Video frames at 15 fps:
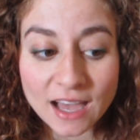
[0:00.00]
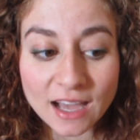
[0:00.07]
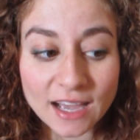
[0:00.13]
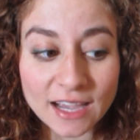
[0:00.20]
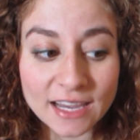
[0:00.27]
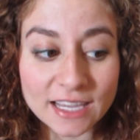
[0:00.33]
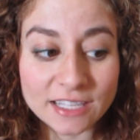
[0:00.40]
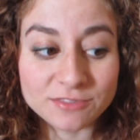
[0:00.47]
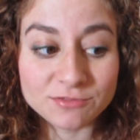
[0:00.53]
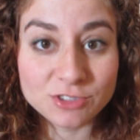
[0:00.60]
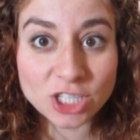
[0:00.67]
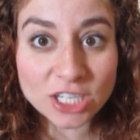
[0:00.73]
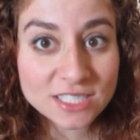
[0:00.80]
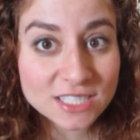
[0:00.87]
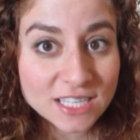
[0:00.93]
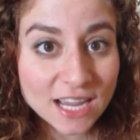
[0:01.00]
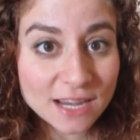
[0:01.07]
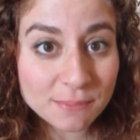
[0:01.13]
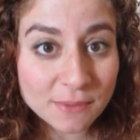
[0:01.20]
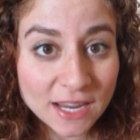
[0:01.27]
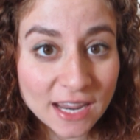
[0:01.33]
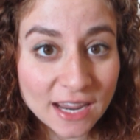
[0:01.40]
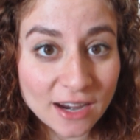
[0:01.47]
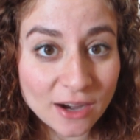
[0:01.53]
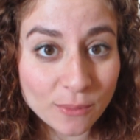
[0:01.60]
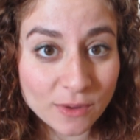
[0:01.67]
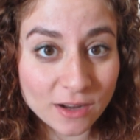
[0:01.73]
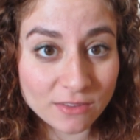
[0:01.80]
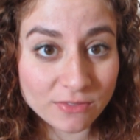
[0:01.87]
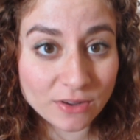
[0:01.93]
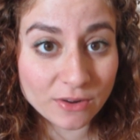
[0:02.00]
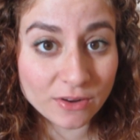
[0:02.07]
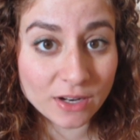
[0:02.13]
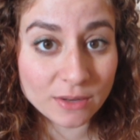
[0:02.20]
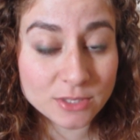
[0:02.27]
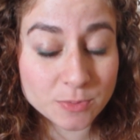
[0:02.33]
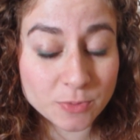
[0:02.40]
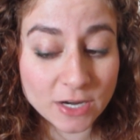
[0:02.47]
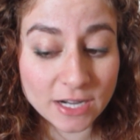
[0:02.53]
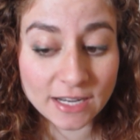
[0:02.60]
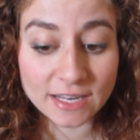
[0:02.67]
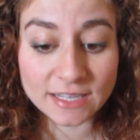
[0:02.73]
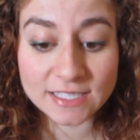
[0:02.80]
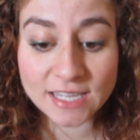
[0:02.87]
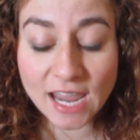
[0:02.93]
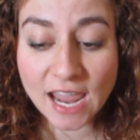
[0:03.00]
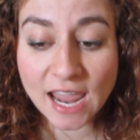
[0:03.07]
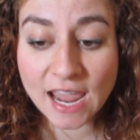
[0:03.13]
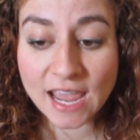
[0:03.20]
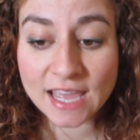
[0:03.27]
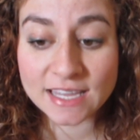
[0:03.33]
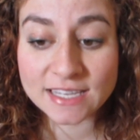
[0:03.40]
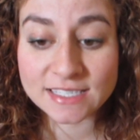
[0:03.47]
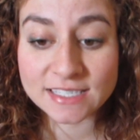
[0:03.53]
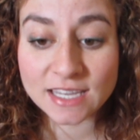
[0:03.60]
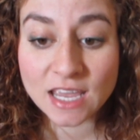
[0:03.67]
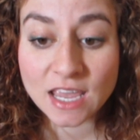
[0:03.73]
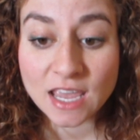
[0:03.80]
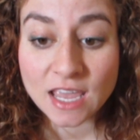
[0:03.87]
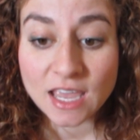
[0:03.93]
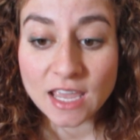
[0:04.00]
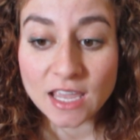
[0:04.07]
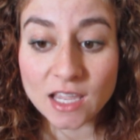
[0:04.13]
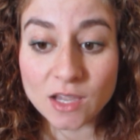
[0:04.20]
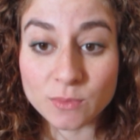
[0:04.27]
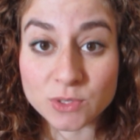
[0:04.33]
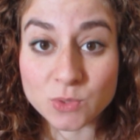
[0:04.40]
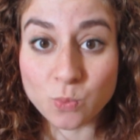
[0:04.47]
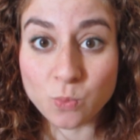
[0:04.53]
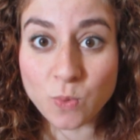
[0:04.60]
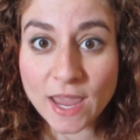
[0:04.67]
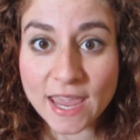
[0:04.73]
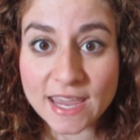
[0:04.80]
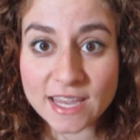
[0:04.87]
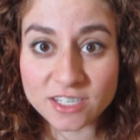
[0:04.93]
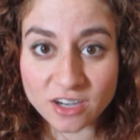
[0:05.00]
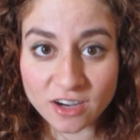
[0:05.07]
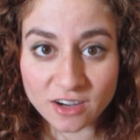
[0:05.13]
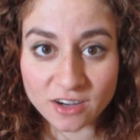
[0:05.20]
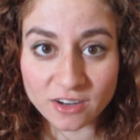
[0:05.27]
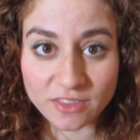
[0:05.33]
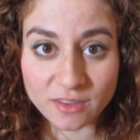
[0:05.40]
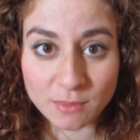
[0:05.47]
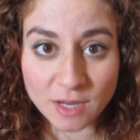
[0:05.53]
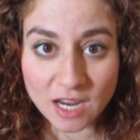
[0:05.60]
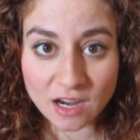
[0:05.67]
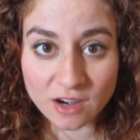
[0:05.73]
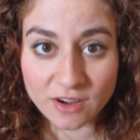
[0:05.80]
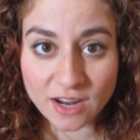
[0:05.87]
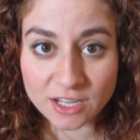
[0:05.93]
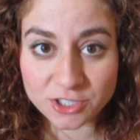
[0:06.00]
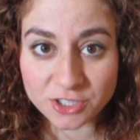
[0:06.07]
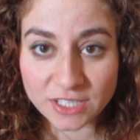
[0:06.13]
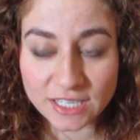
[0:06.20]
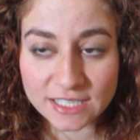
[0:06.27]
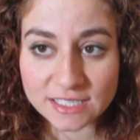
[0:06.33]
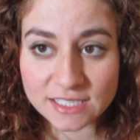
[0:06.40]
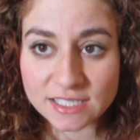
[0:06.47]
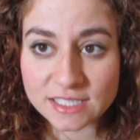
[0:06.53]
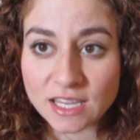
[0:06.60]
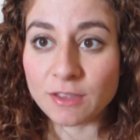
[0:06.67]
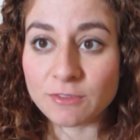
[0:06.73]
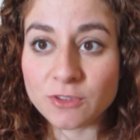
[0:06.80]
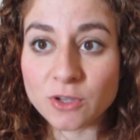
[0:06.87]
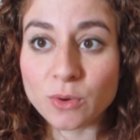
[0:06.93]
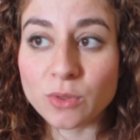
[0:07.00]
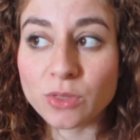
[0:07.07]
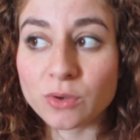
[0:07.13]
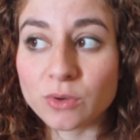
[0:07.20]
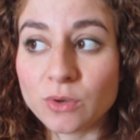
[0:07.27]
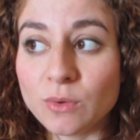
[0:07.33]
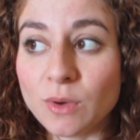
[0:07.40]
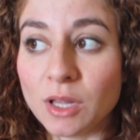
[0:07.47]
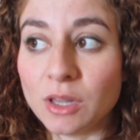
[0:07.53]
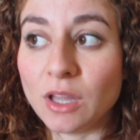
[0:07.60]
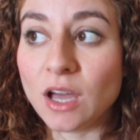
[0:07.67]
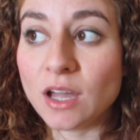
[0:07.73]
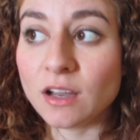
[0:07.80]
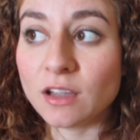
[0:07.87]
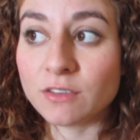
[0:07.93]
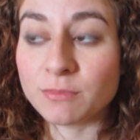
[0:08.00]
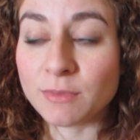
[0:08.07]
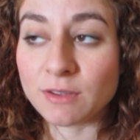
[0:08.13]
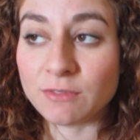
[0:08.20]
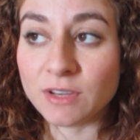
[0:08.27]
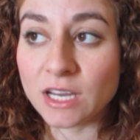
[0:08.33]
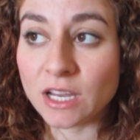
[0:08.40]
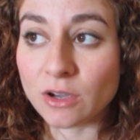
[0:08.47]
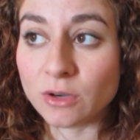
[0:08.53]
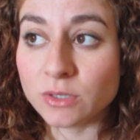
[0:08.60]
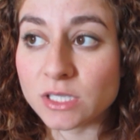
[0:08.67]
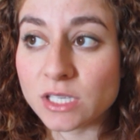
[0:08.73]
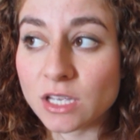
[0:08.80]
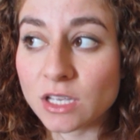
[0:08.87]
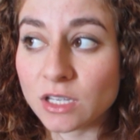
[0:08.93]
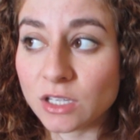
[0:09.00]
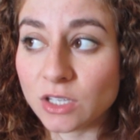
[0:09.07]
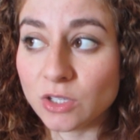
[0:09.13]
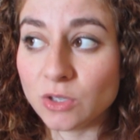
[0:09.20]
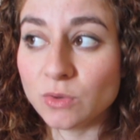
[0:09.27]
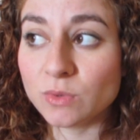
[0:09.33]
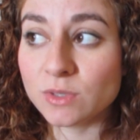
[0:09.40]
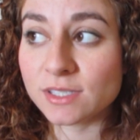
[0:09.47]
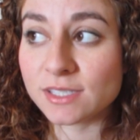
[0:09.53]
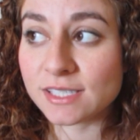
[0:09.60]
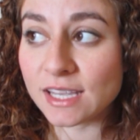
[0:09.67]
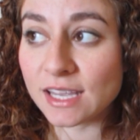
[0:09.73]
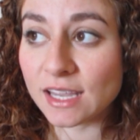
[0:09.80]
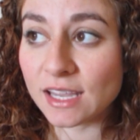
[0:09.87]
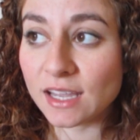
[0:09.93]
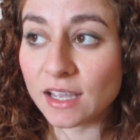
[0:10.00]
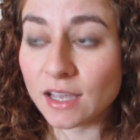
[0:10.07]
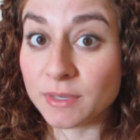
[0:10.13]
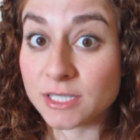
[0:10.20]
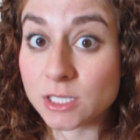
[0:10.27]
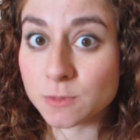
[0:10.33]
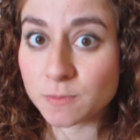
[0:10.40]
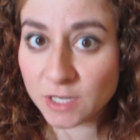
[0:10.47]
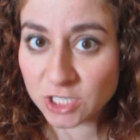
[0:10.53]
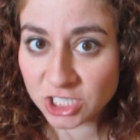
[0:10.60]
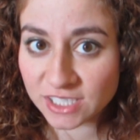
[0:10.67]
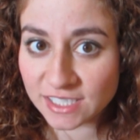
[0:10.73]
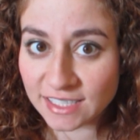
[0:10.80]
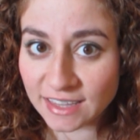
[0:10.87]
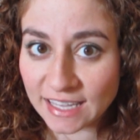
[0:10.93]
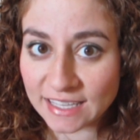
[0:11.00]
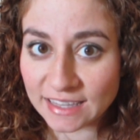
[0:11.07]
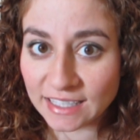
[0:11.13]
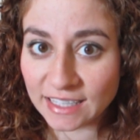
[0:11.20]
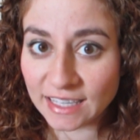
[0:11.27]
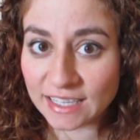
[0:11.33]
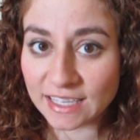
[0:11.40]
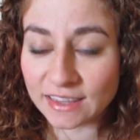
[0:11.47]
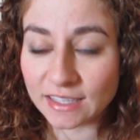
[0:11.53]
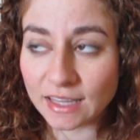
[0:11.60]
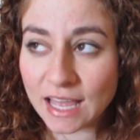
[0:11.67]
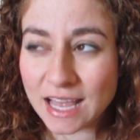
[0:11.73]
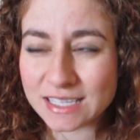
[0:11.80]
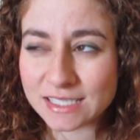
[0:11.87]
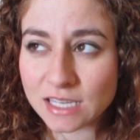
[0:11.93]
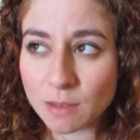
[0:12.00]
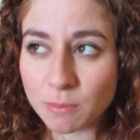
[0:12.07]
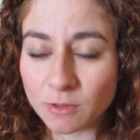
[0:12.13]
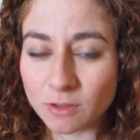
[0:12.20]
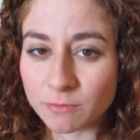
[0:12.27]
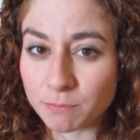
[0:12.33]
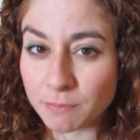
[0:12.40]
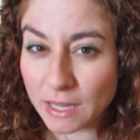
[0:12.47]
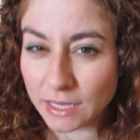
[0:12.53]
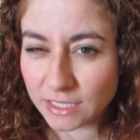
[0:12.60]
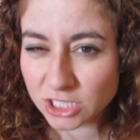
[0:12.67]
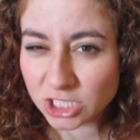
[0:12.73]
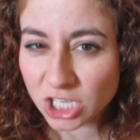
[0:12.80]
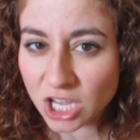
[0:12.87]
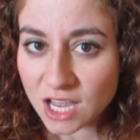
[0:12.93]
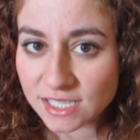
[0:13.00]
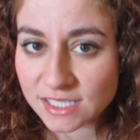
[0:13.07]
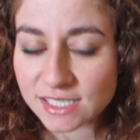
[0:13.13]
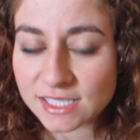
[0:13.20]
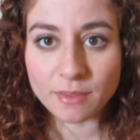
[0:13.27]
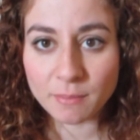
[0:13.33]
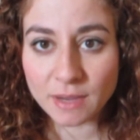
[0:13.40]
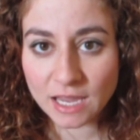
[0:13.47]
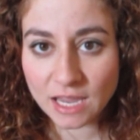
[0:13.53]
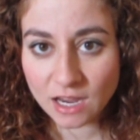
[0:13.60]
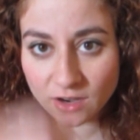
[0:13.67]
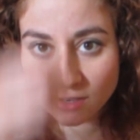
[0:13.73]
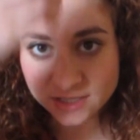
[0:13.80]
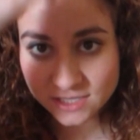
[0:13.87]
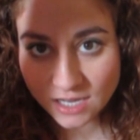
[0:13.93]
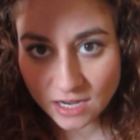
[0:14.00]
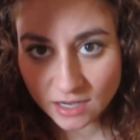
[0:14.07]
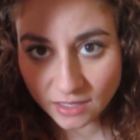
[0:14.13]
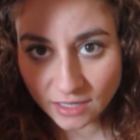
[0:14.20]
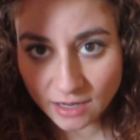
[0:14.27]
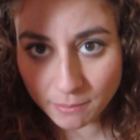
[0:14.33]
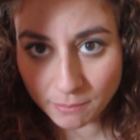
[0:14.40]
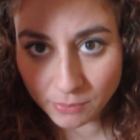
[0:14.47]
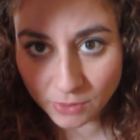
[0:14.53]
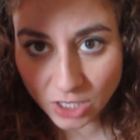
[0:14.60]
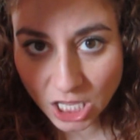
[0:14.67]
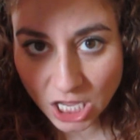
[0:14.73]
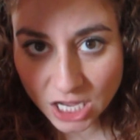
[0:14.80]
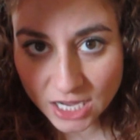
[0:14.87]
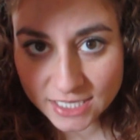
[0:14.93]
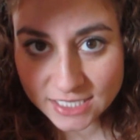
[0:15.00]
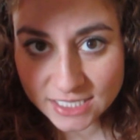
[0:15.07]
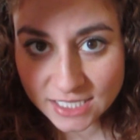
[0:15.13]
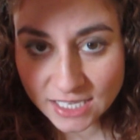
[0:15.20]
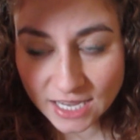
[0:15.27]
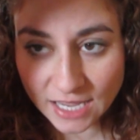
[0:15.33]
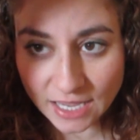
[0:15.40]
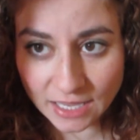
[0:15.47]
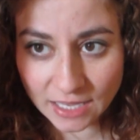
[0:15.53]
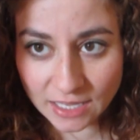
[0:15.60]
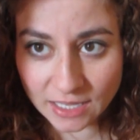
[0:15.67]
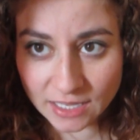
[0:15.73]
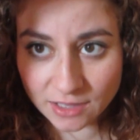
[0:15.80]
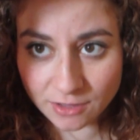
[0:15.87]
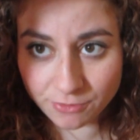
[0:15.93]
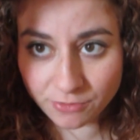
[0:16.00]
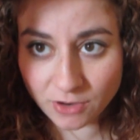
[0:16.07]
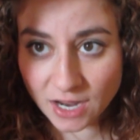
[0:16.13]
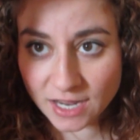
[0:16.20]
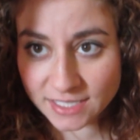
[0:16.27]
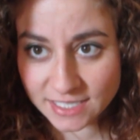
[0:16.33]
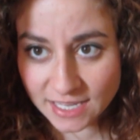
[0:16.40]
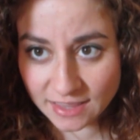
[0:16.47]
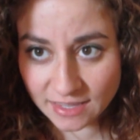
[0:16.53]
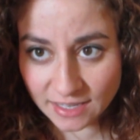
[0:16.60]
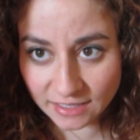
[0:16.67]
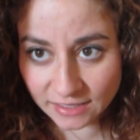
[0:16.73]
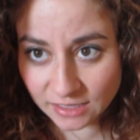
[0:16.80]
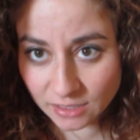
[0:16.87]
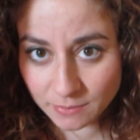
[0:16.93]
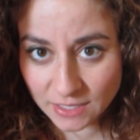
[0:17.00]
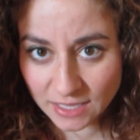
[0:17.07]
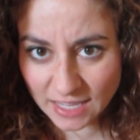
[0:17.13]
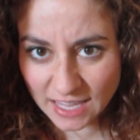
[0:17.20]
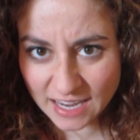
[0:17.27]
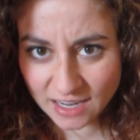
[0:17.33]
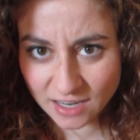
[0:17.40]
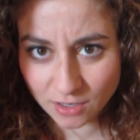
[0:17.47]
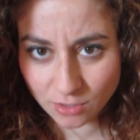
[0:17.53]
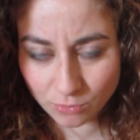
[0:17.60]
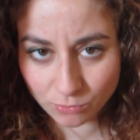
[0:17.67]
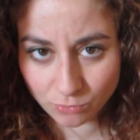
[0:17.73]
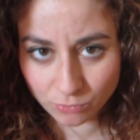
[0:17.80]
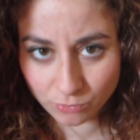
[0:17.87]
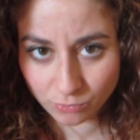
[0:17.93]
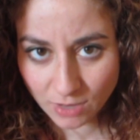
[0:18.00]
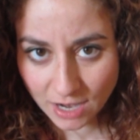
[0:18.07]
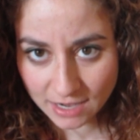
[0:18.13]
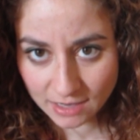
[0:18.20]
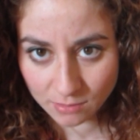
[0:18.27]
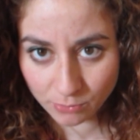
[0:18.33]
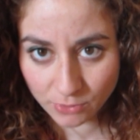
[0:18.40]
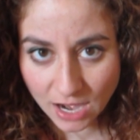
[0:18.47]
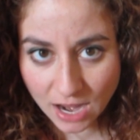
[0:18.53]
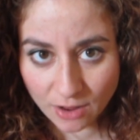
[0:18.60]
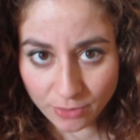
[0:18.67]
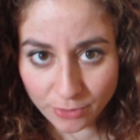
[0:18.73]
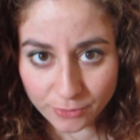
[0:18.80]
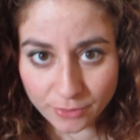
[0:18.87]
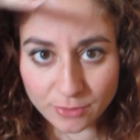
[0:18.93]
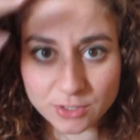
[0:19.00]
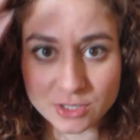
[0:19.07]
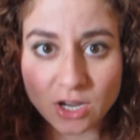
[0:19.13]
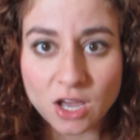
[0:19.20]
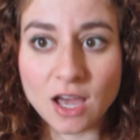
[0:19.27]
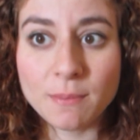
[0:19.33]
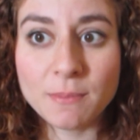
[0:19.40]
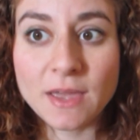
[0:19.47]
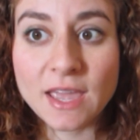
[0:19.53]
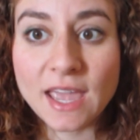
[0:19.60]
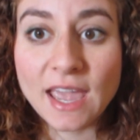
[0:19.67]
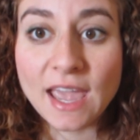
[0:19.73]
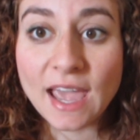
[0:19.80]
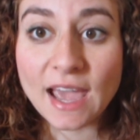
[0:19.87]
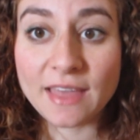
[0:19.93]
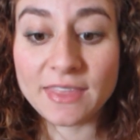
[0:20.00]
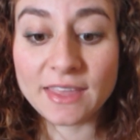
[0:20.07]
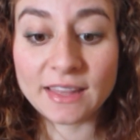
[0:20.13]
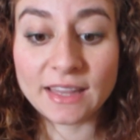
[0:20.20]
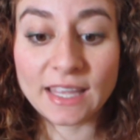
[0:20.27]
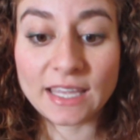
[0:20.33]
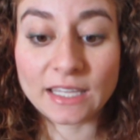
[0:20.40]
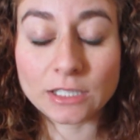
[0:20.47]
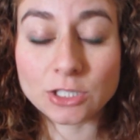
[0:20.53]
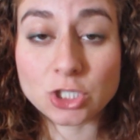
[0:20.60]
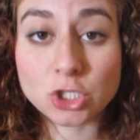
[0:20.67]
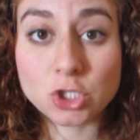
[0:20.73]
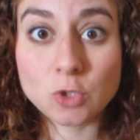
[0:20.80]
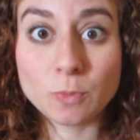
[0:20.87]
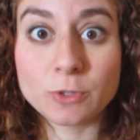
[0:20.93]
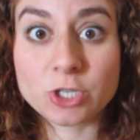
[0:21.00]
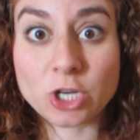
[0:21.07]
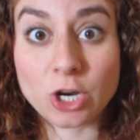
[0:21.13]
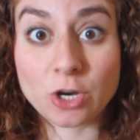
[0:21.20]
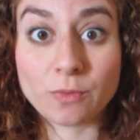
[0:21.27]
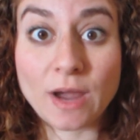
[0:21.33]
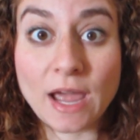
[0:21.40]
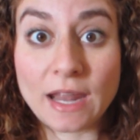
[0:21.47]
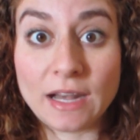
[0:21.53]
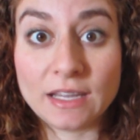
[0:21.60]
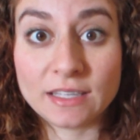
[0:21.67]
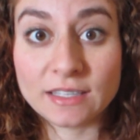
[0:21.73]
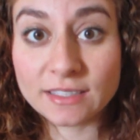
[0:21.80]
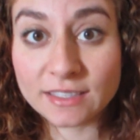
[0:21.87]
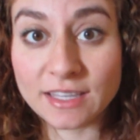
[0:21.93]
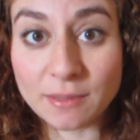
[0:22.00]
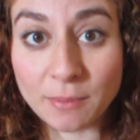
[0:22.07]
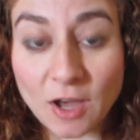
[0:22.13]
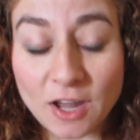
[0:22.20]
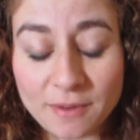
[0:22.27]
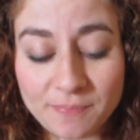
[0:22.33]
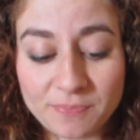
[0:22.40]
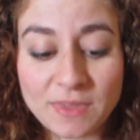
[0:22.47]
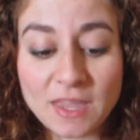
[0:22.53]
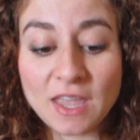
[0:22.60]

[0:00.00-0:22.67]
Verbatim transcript: I had just dyed my hair when I found out I was pregnant and it was way darker than my hair naturally is. If you go through a lot of my videos, you will see, especially lately, like in the last couple of belly shots, that my hair is kind of like blonde eh, in the front and then a little bit like red and brown through the top and then like super dark red in the bottom.